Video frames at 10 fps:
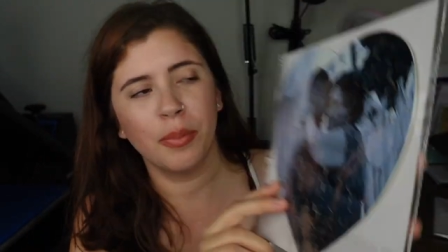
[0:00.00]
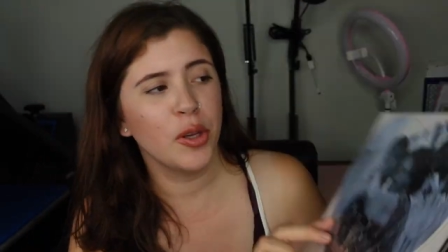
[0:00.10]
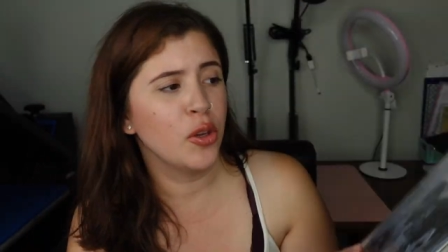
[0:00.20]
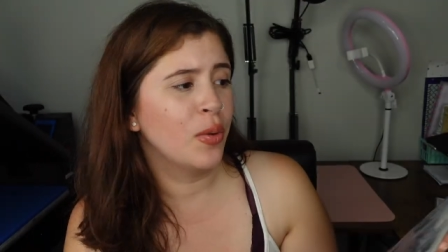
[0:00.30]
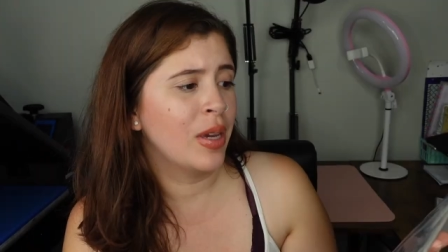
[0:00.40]
But
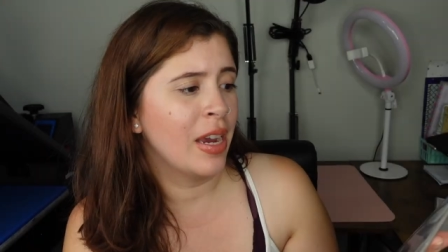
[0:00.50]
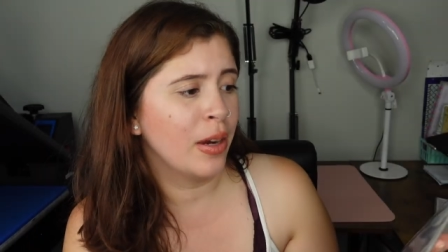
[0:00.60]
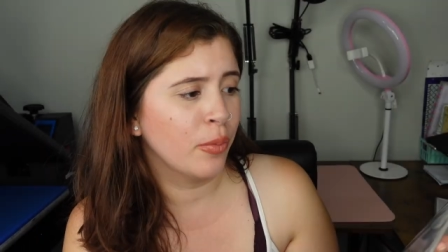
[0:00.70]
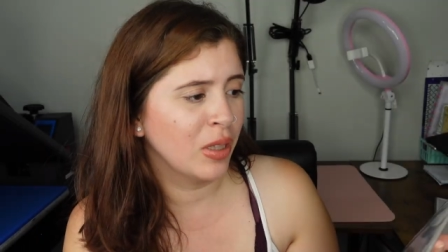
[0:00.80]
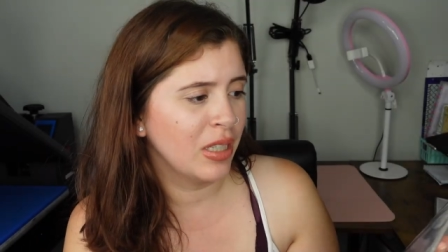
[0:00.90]
you
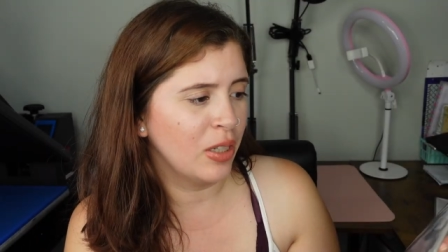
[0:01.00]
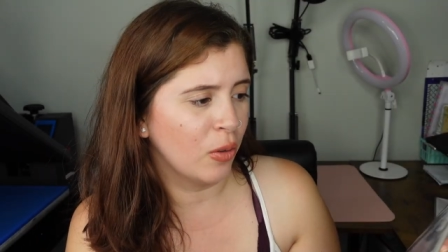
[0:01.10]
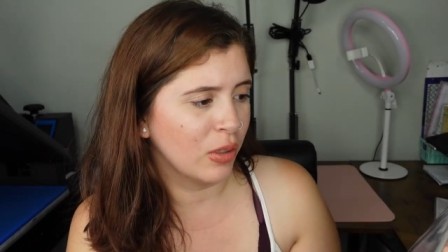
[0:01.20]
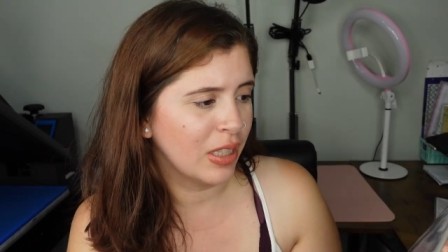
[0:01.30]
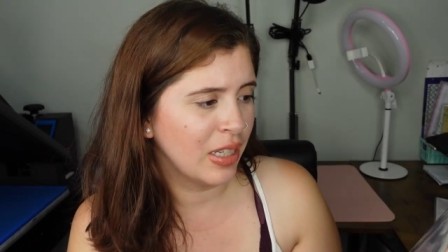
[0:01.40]
can't really
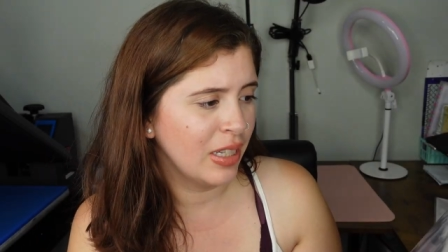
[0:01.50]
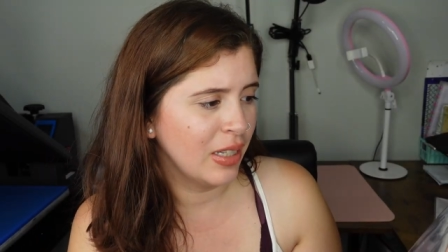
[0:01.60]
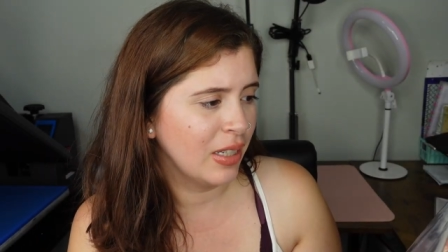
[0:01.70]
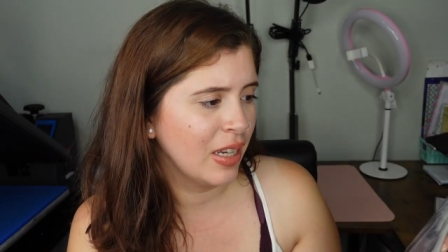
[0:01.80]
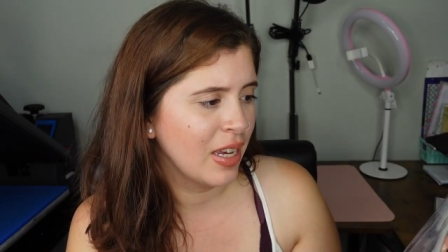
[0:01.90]
notice it.